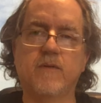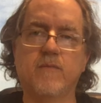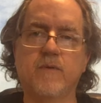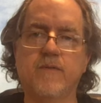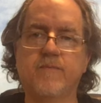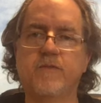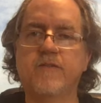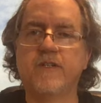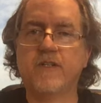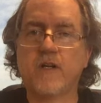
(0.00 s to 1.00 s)
we
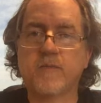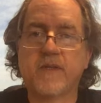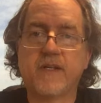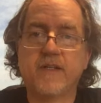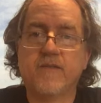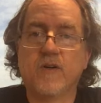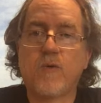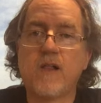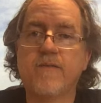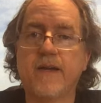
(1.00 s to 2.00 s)
previously talked about the idea of a
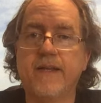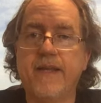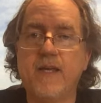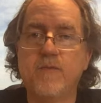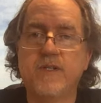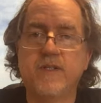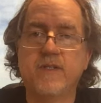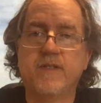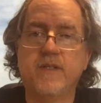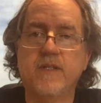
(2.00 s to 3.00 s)
qualified name, which
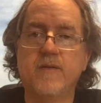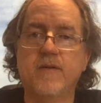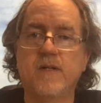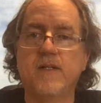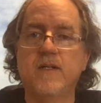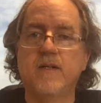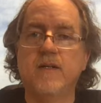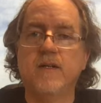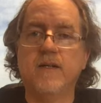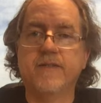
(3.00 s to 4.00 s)
is the
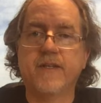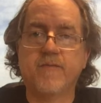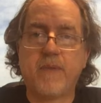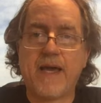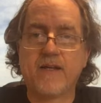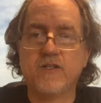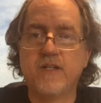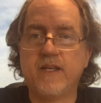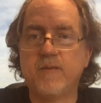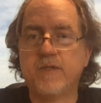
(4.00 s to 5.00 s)
set of package
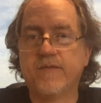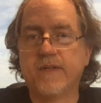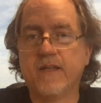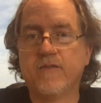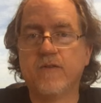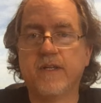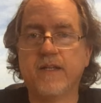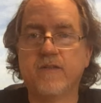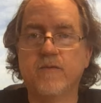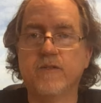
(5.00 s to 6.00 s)
names you have to get through to
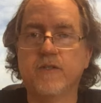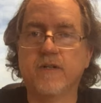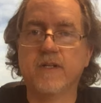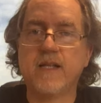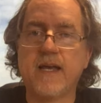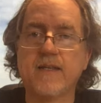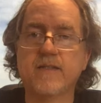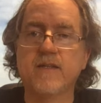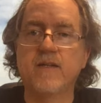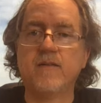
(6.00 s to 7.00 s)
get to a certain
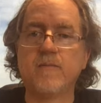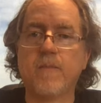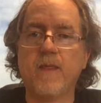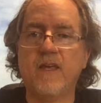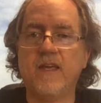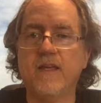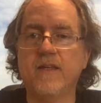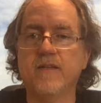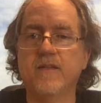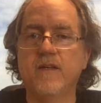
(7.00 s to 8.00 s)
class.
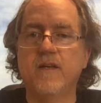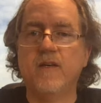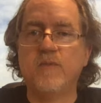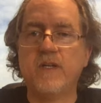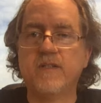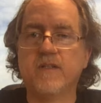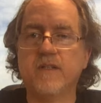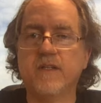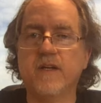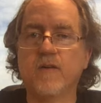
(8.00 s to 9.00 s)
And
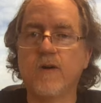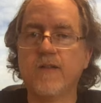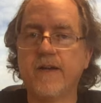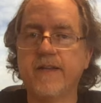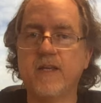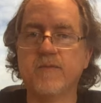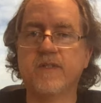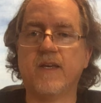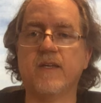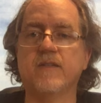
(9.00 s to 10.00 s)
basically, a qualified name
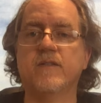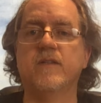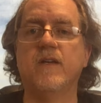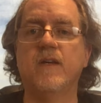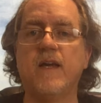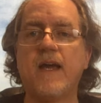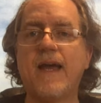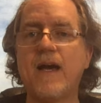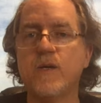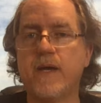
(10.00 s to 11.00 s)
says
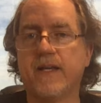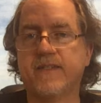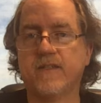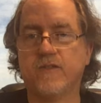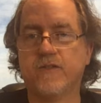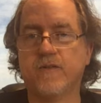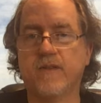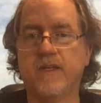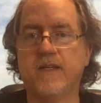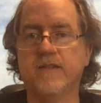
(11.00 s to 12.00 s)
how you access certain
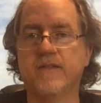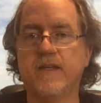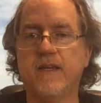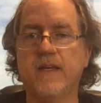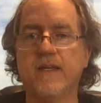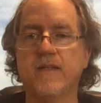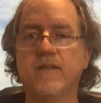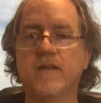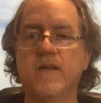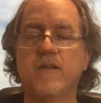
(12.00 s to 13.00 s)
things, and
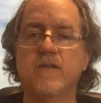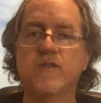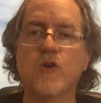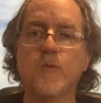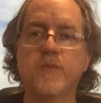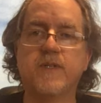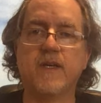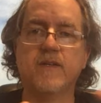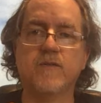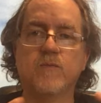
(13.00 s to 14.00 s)
scope
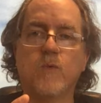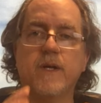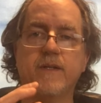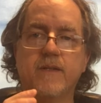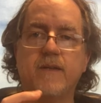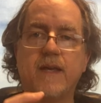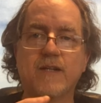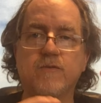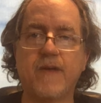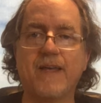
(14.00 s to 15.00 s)
says what
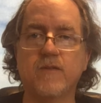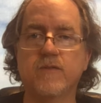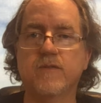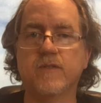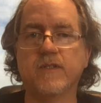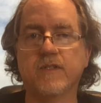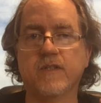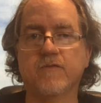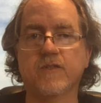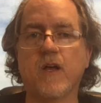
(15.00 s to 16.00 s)
actual values does this
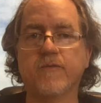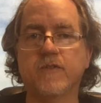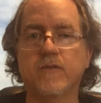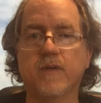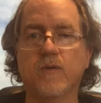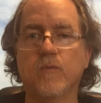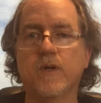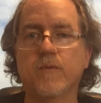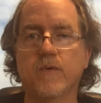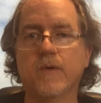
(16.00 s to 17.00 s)
thing resolve to, like
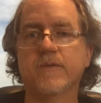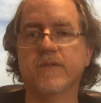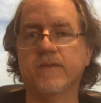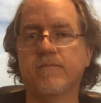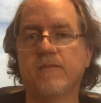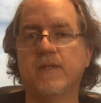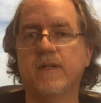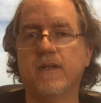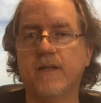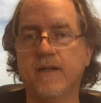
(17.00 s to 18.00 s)
where is it
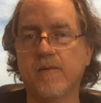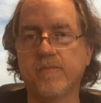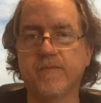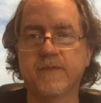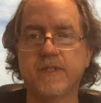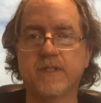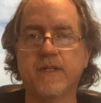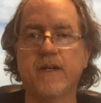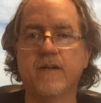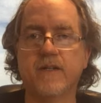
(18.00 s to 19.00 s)

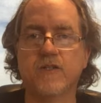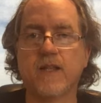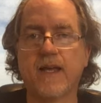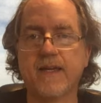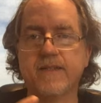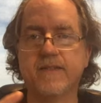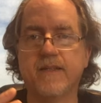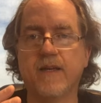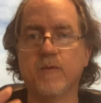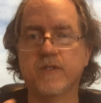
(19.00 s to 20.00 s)
declared, initialized,
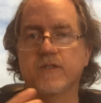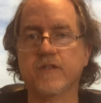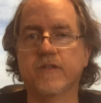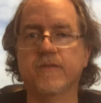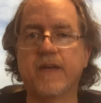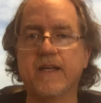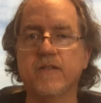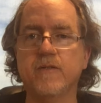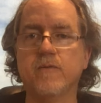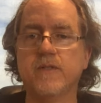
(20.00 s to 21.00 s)
and what's its current
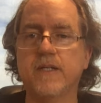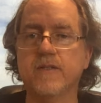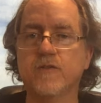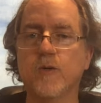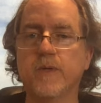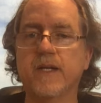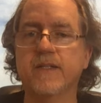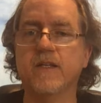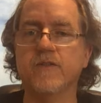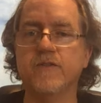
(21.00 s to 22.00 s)
value, and the scope kind of
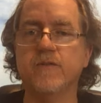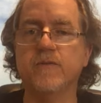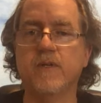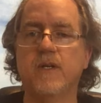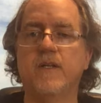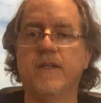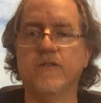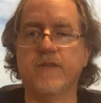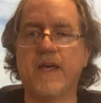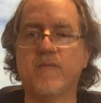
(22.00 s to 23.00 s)
tells you
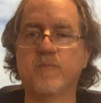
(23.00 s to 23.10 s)
that.